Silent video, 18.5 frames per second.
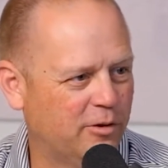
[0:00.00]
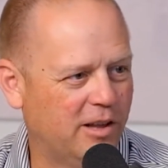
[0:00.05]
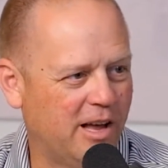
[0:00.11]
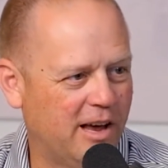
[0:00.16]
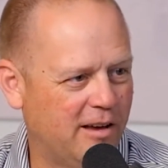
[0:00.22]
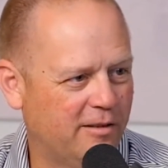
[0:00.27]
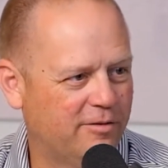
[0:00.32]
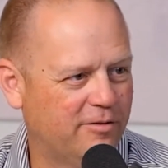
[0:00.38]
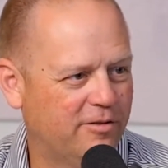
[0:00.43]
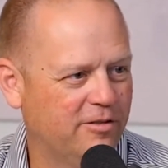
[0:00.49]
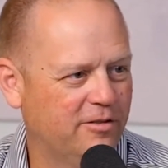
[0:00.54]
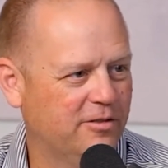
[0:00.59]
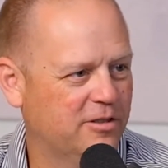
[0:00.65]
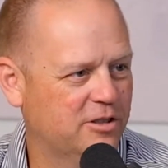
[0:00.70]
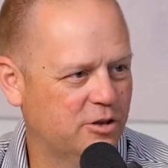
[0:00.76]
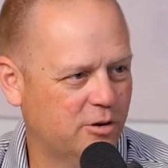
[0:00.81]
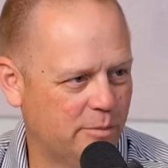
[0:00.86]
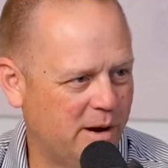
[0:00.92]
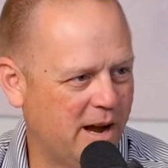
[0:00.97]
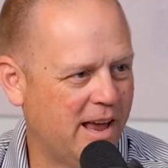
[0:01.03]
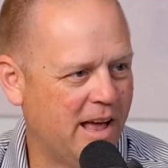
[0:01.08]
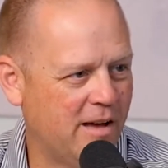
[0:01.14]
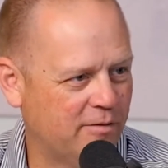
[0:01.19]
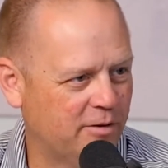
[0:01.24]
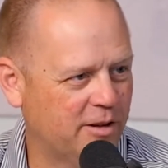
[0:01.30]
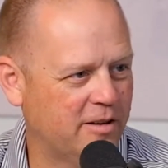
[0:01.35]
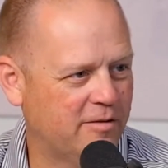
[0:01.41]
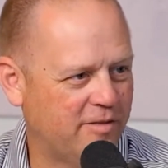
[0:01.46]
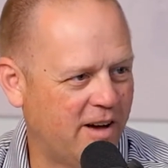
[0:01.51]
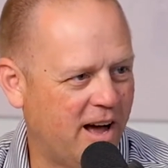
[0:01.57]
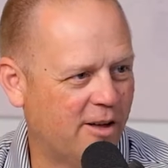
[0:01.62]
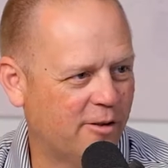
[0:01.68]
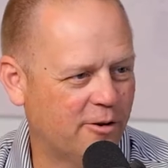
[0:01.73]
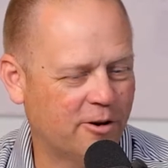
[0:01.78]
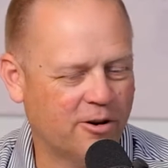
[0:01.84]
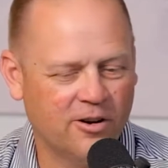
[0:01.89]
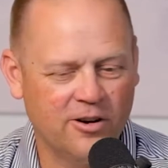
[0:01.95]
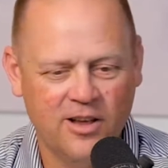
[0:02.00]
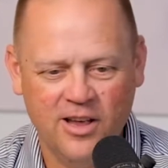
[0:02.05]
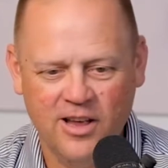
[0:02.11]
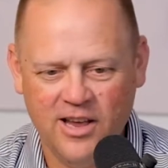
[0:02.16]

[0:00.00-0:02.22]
life to my Heavenly Father